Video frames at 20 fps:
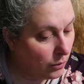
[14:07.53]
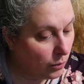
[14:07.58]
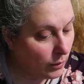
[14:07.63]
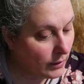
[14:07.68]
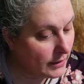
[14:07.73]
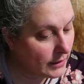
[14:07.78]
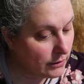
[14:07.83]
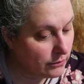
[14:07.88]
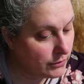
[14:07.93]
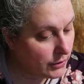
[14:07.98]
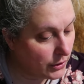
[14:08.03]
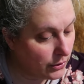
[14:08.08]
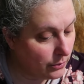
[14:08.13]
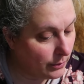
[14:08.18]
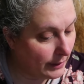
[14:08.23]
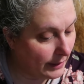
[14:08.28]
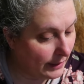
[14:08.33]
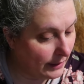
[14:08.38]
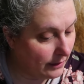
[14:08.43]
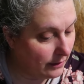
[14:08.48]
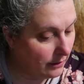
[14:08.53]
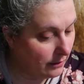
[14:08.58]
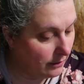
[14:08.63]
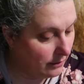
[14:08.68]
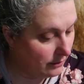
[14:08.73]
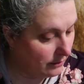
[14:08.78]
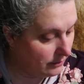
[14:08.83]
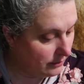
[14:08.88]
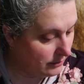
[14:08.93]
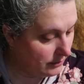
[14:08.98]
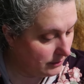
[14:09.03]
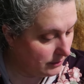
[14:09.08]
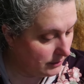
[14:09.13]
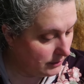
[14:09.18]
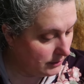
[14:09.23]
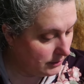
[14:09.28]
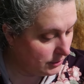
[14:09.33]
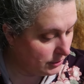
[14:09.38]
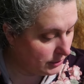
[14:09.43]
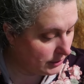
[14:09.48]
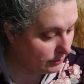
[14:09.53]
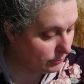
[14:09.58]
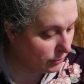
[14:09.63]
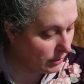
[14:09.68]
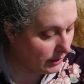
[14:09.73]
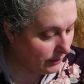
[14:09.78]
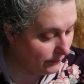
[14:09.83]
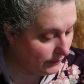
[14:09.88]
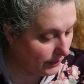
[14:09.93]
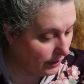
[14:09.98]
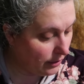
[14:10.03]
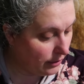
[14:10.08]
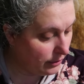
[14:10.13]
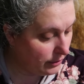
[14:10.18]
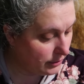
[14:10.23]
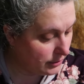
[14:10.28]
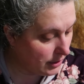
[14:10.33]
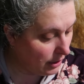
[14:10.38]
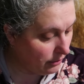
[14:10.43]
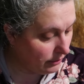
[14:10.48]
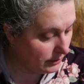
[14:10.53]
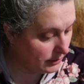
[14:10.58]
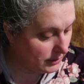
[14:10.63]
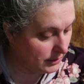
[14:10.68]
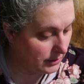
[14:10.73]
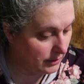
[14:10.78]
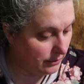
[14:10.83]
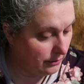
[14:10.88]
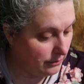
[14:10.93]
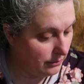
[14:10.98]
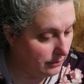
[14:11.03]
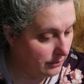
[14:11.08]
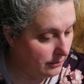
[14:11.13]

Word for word: What are you doing? She said, I'm trying to figure out who you're talking to.